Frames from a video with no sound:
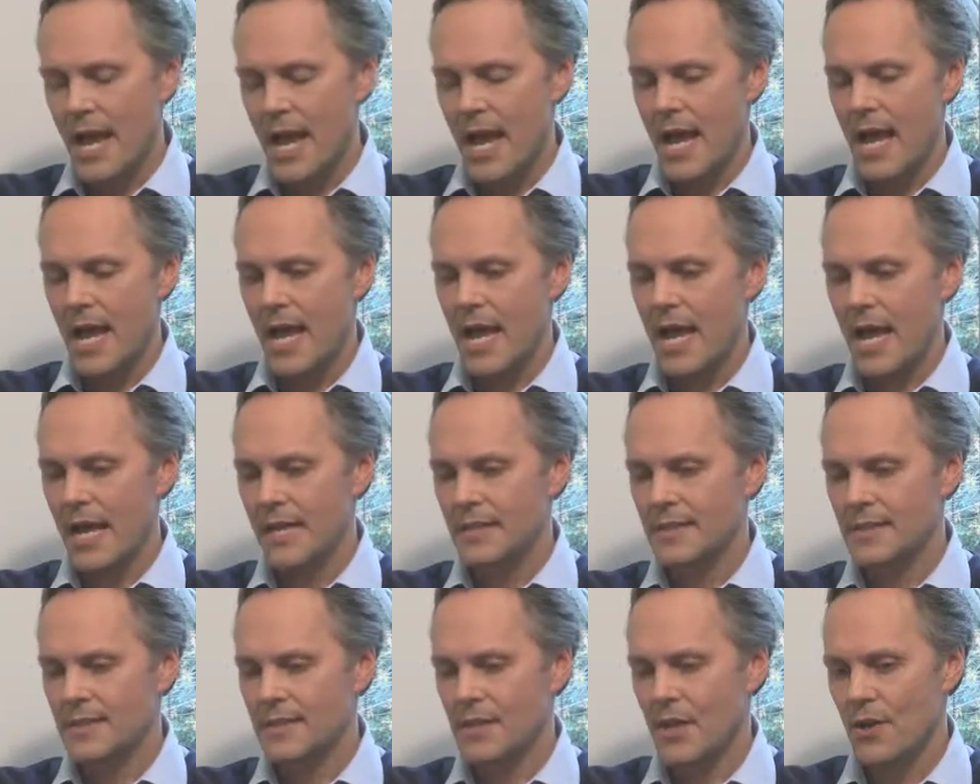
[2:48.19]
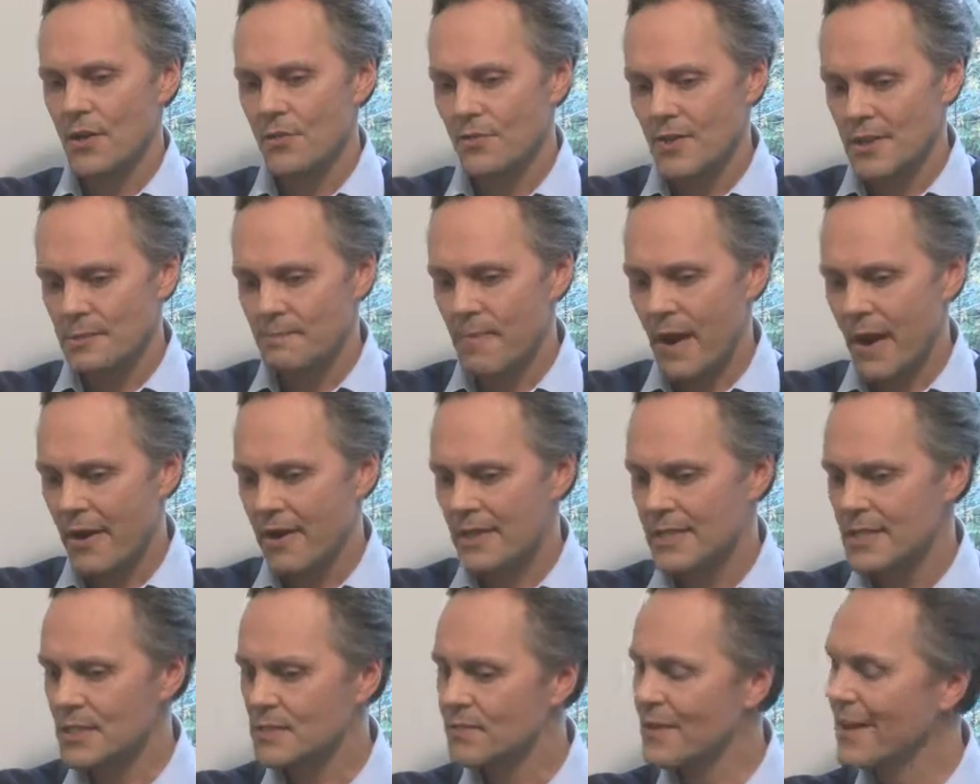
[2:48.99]
And so if there's
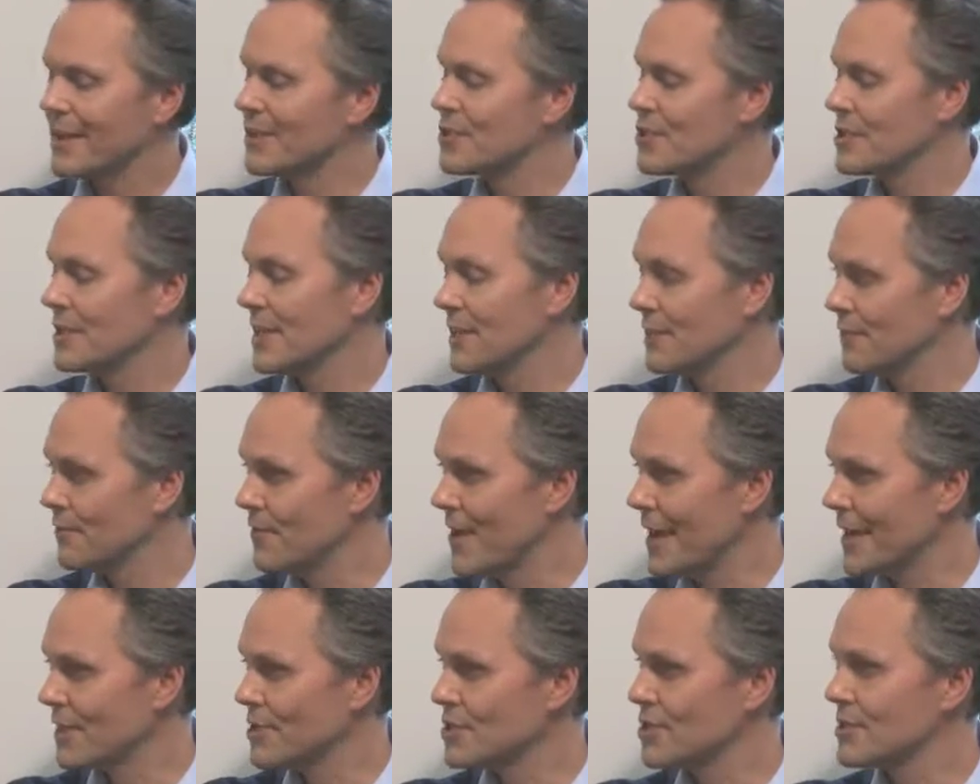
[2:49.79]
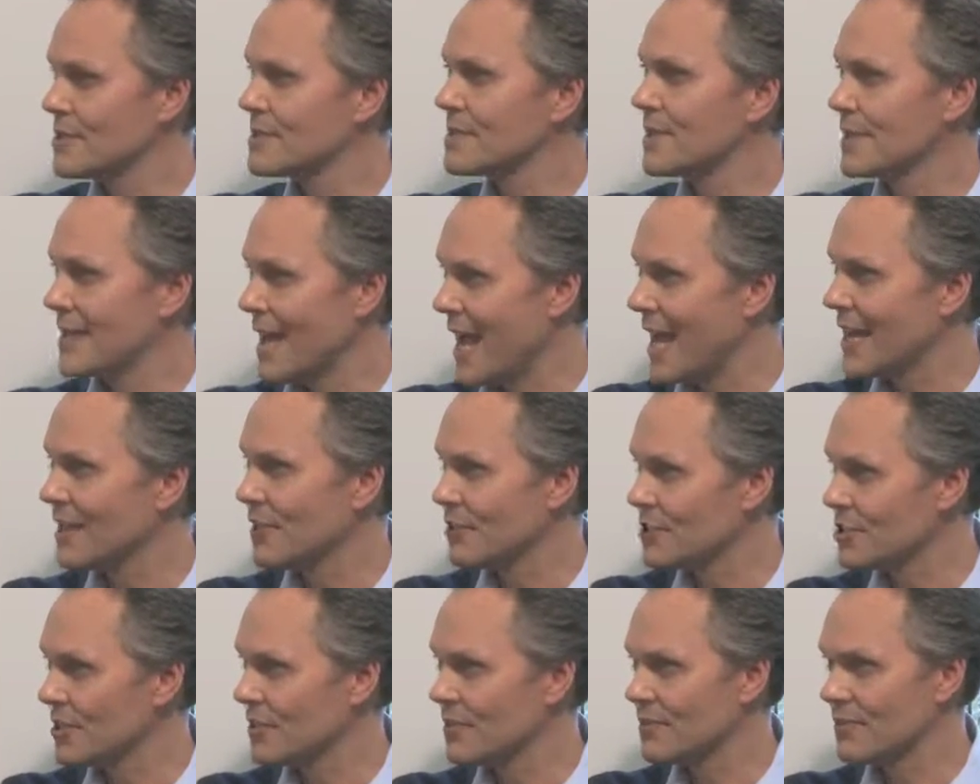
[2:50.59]
barrier dysfunction, then infections and
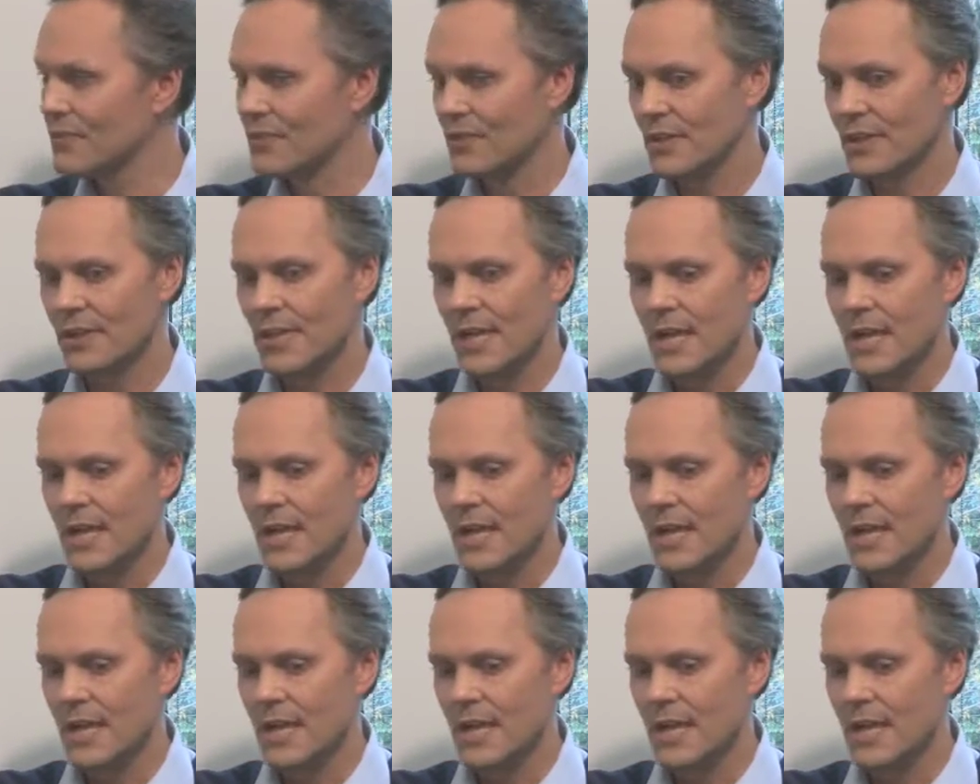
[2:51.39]
allergens